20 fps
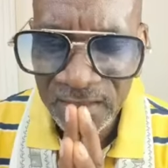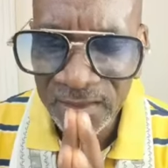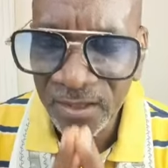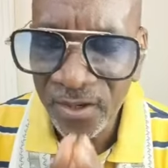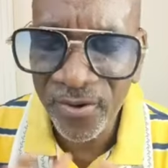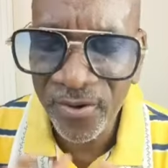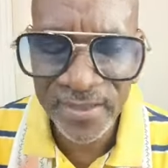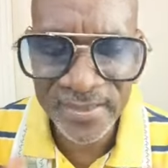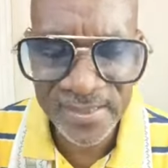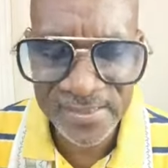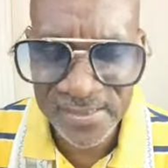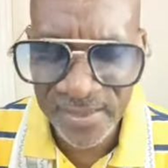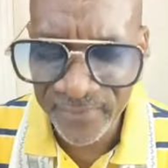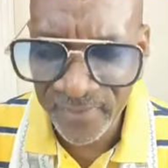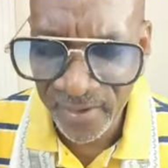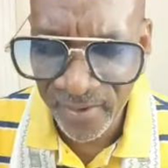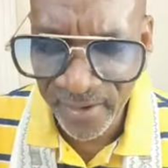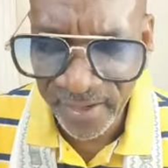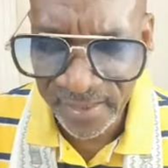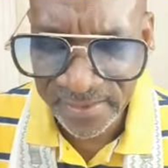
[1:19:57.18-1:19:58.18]
the greatest of
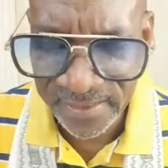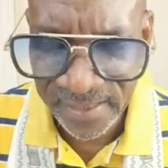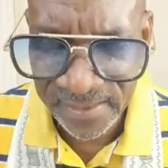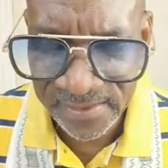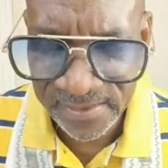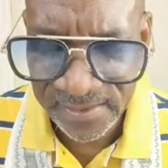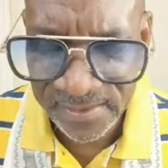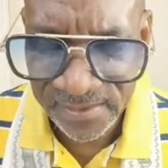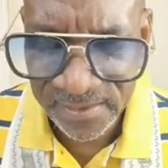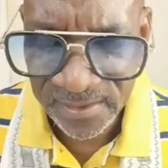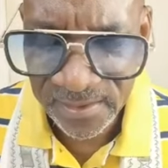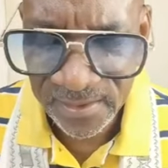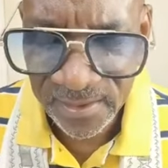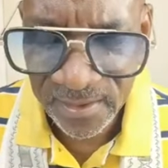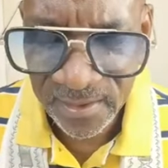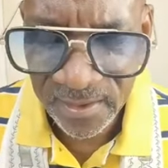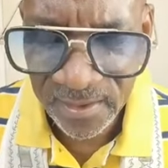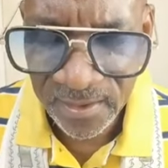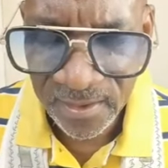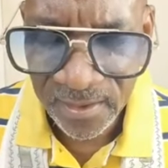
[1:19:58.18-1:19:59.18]
the greatest.
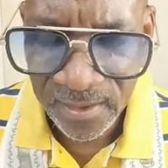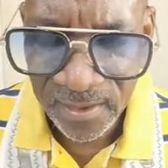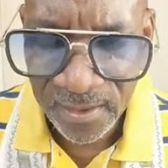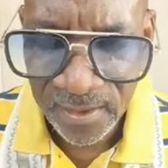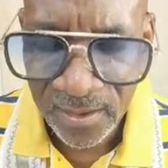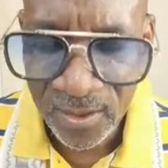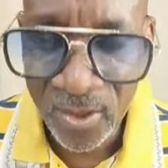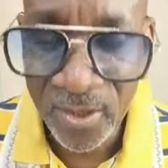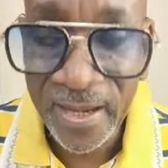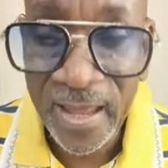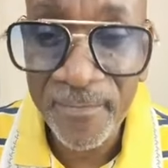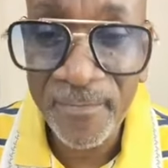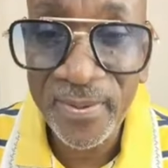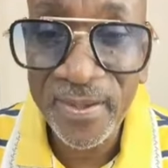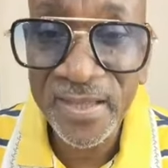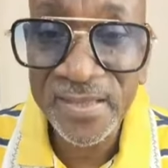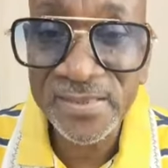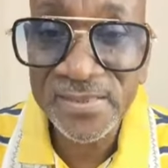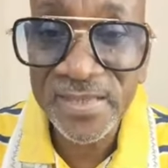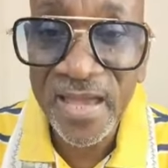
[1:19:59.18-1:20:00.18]
Lord, I
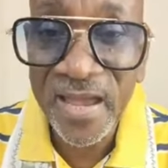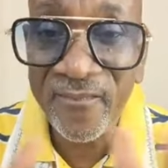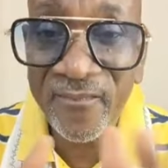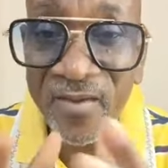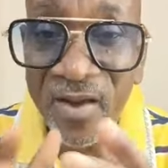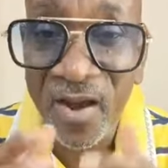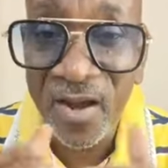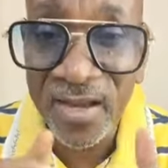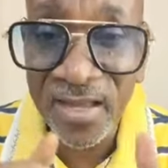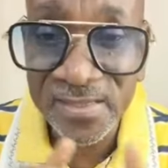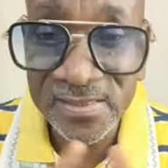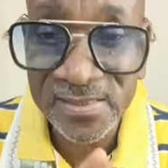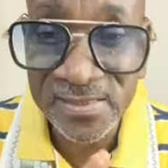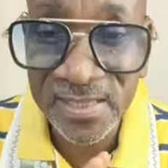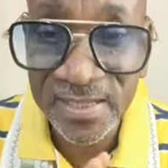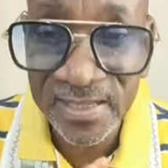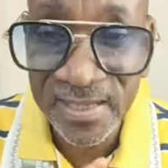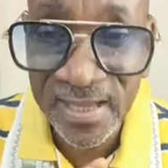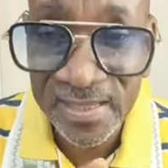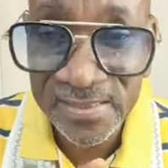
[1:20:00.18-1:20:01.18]
place every other
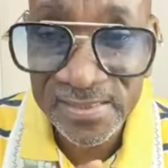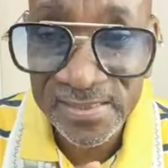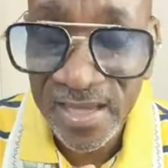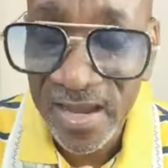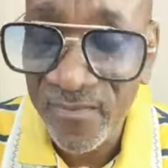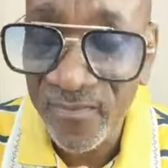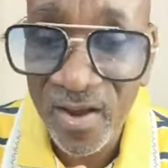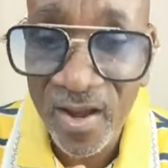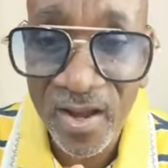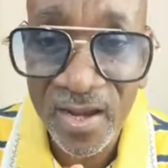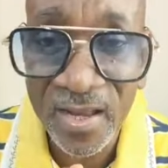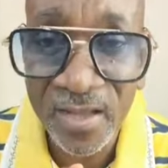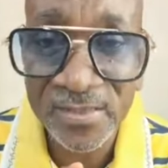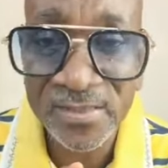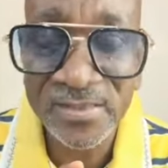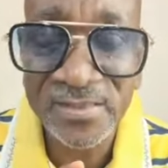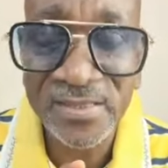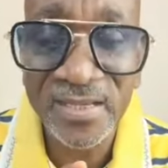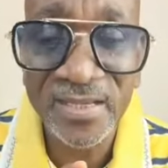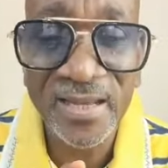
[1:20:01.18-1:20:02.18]
sickness, every other
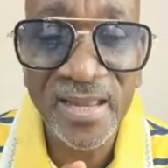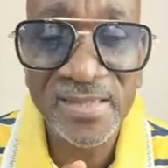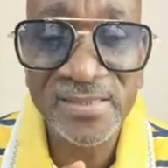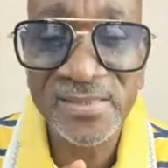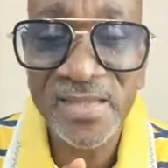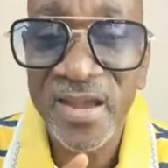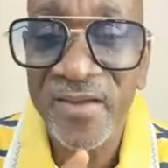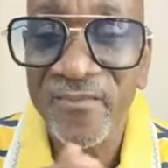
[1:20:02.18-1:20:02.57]
sickness,